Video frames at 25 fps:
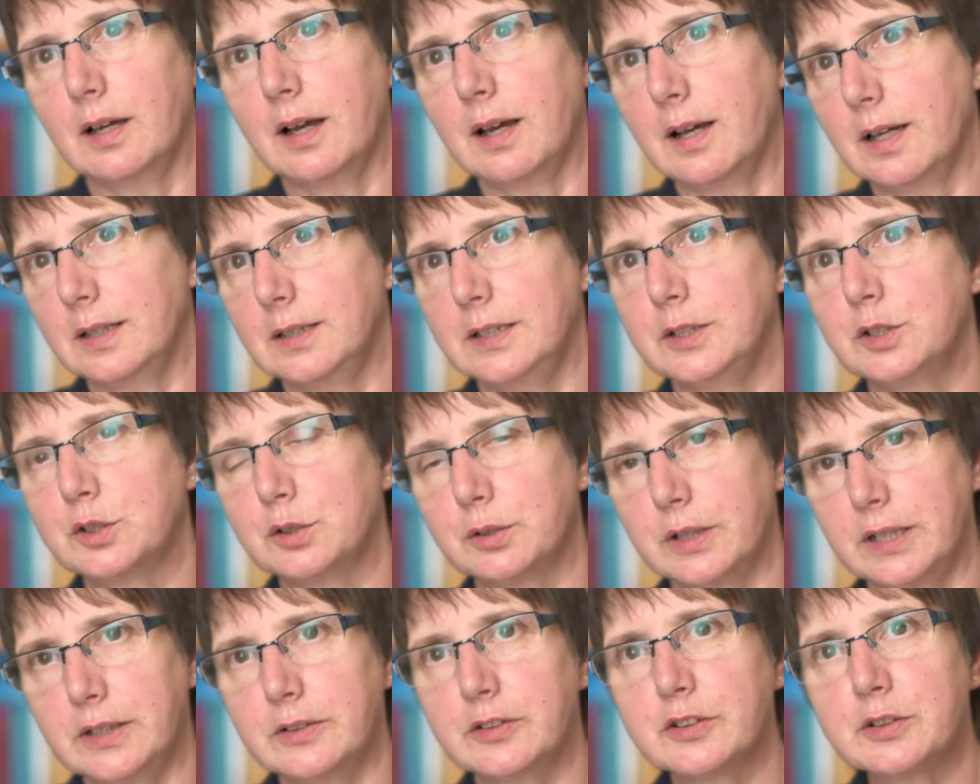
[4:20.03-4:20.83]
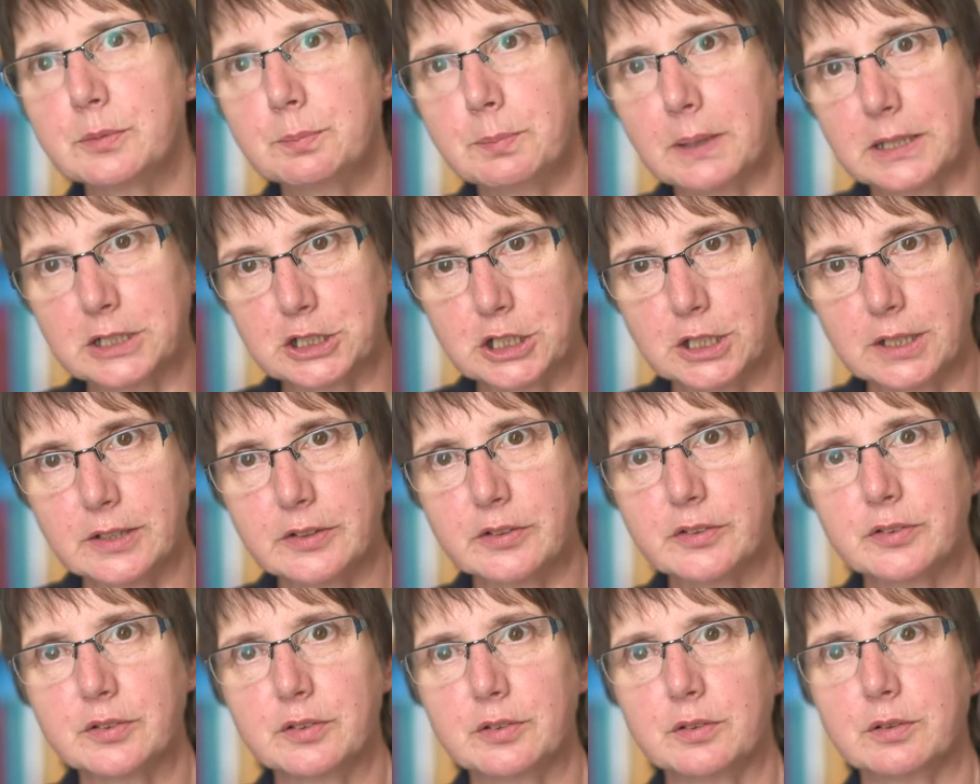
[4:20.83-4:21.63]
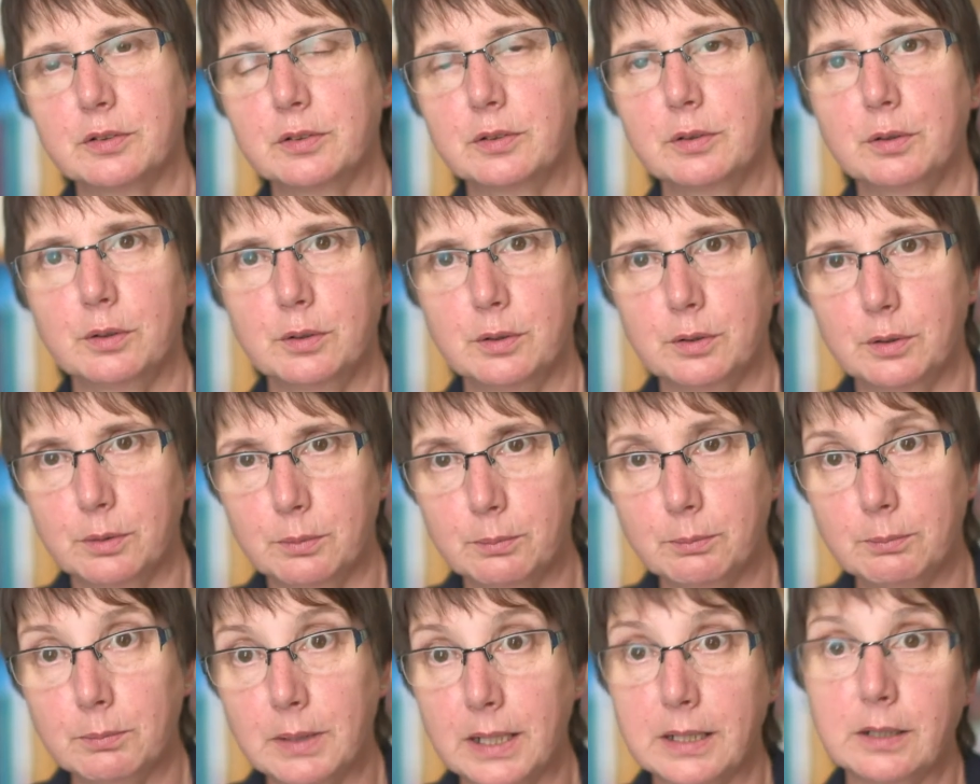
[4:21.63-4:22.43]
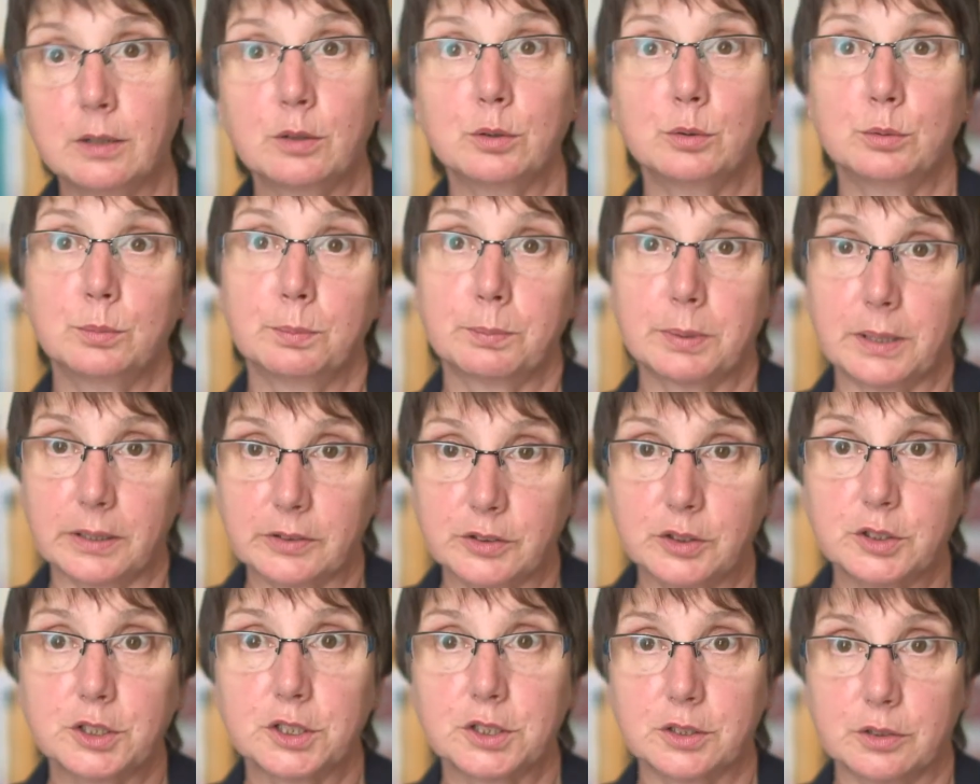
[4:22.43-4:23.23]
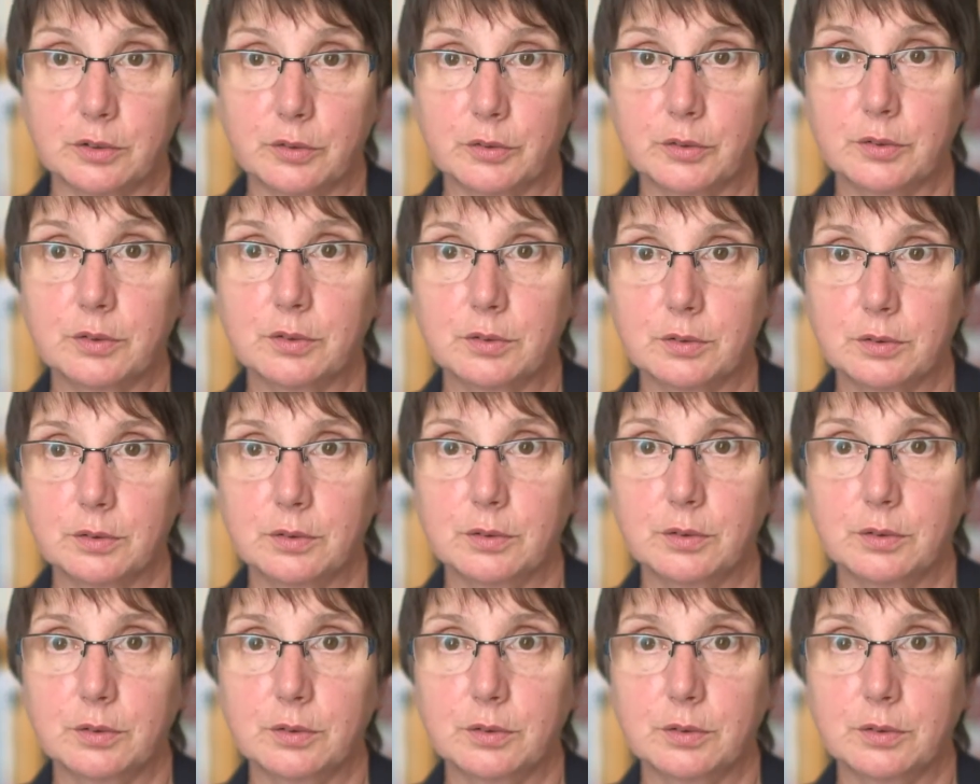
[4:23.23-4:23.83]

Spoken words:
highly trained specialist medical practitioners